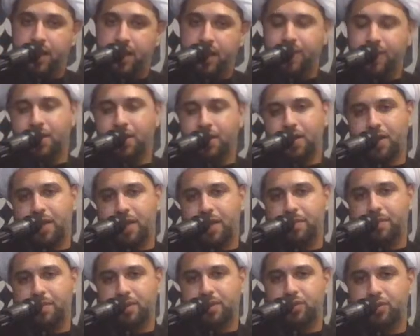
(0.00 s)
and are
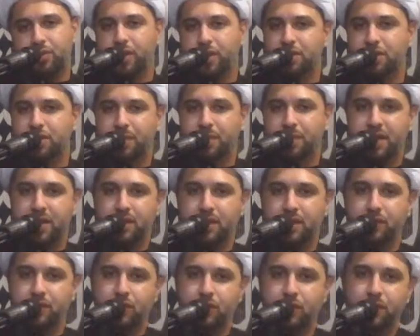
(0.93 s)
able to explain
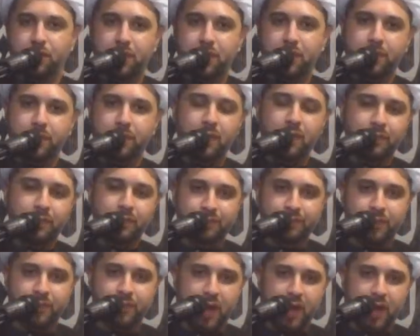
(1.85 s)
it to the people.
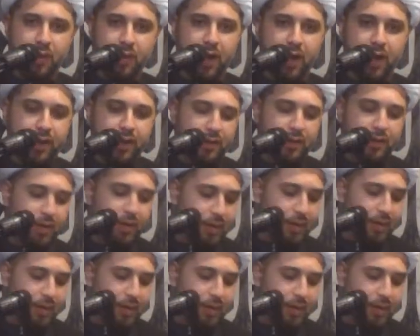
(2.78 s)
Aywa.